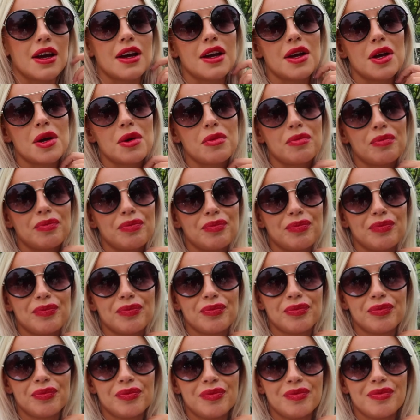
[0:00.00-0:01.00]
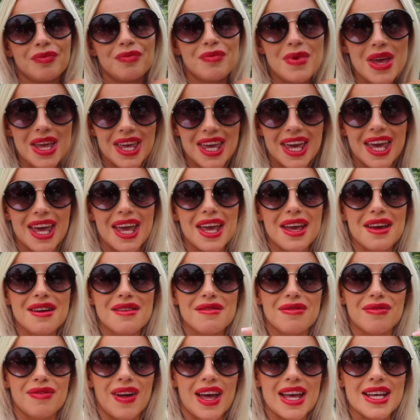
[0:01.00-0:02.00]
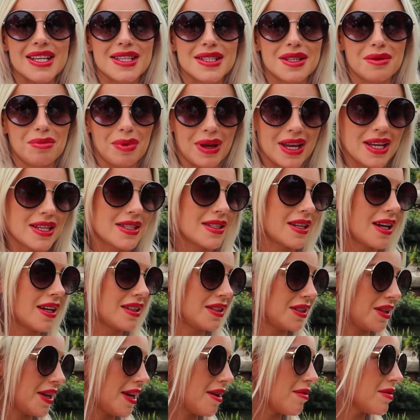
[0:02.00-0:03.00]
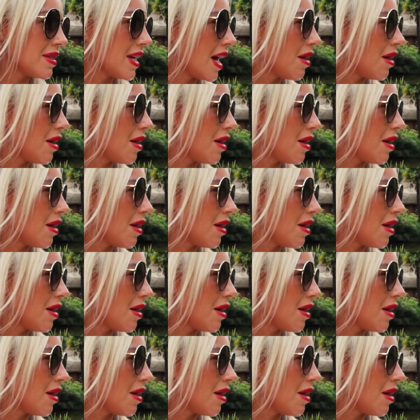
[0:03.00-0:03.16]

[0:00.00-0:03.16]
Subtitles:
a Mickey-faced pizza, so he was